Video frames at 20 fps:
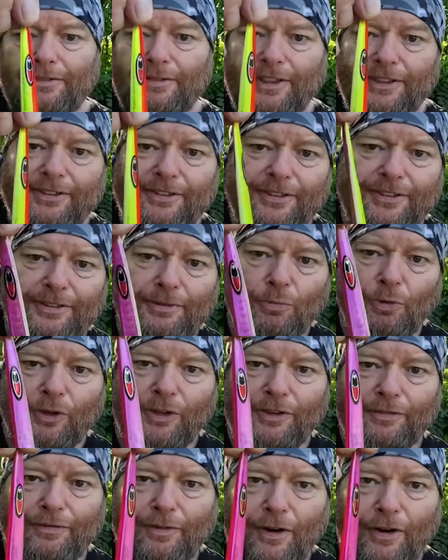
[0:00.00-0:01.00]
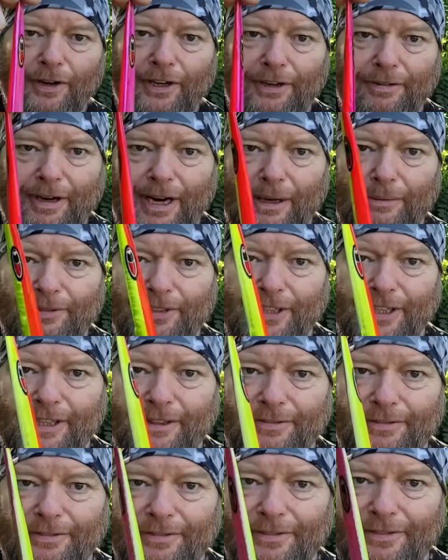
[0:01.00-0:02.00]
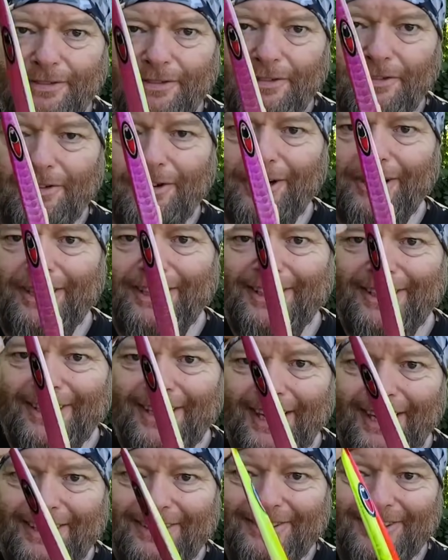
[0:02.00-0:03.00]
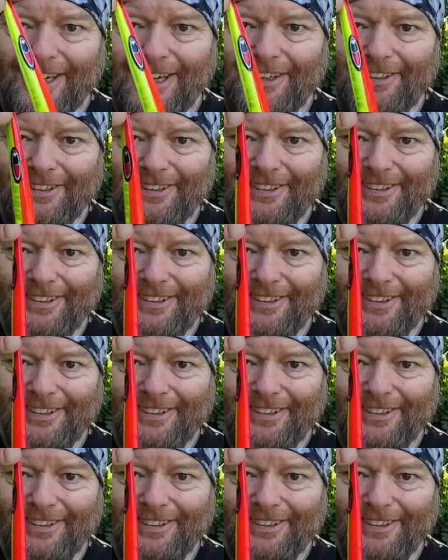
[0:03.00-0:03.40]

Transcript: This is one of the 40 grams here. Really nice, right?